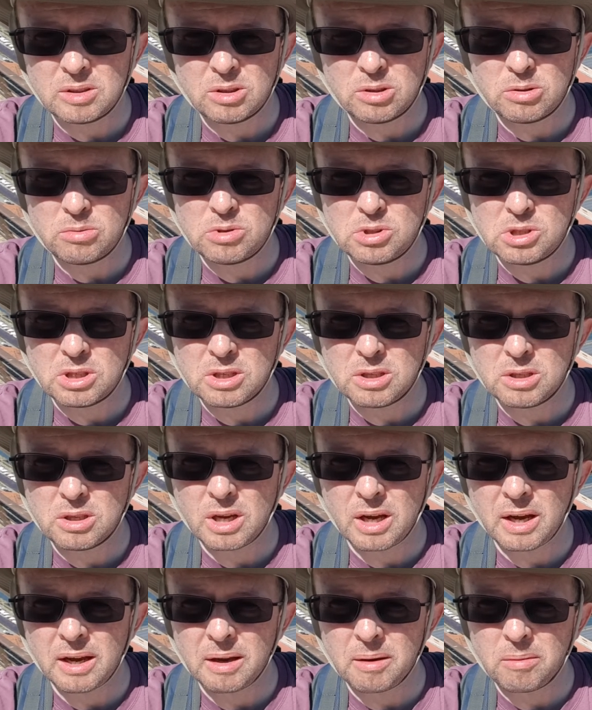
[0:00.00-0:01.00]

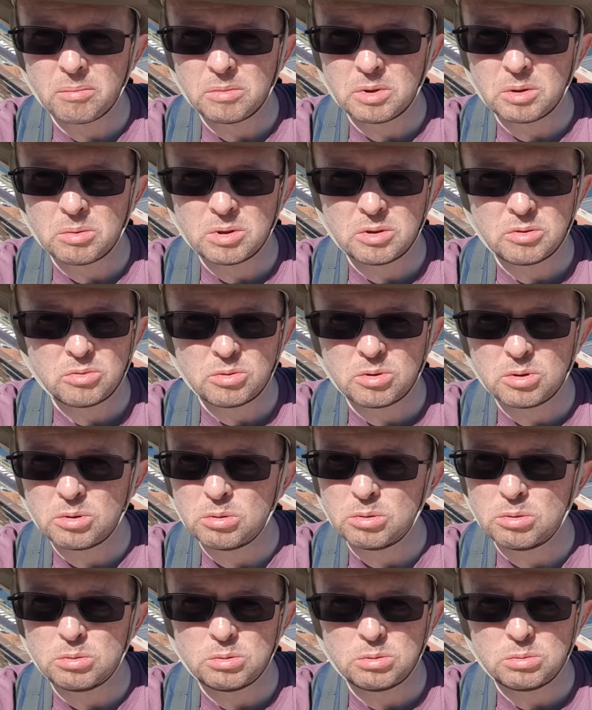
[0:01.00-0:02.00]
Luton. We were
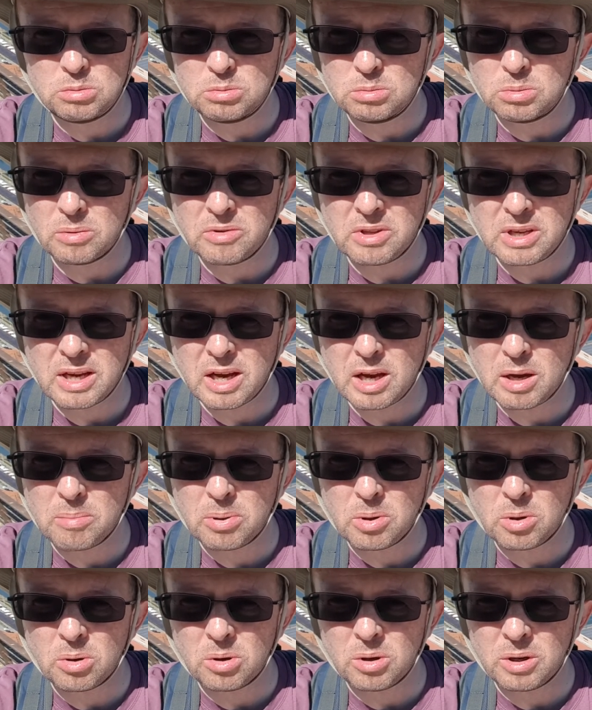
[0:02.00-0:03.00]
through the
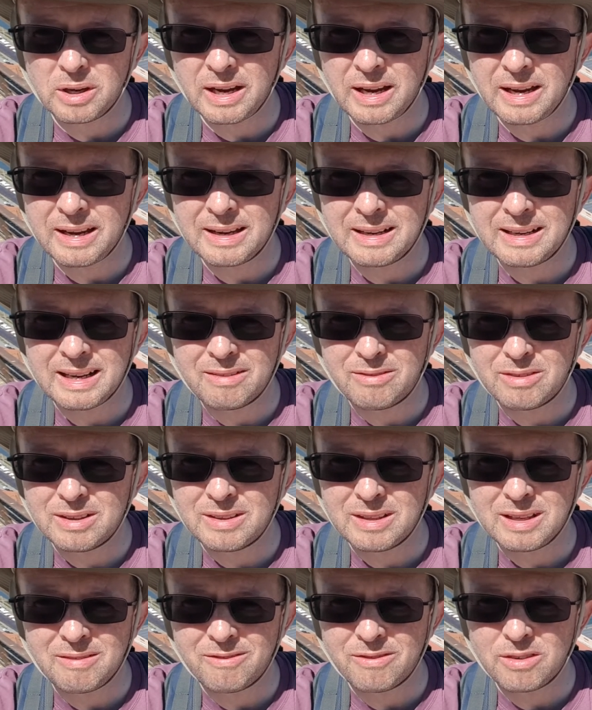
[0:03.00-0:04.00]
airport and
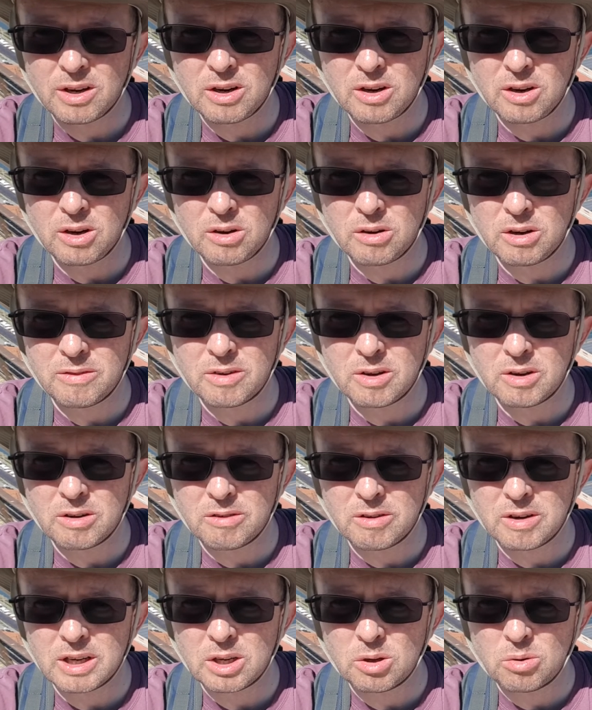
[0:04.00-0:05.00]
everything very, very,
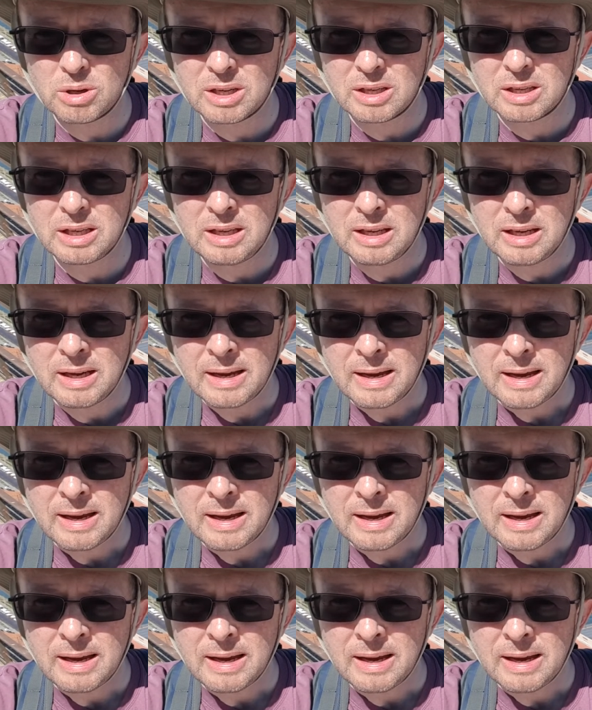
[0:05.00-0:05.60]
very quickly.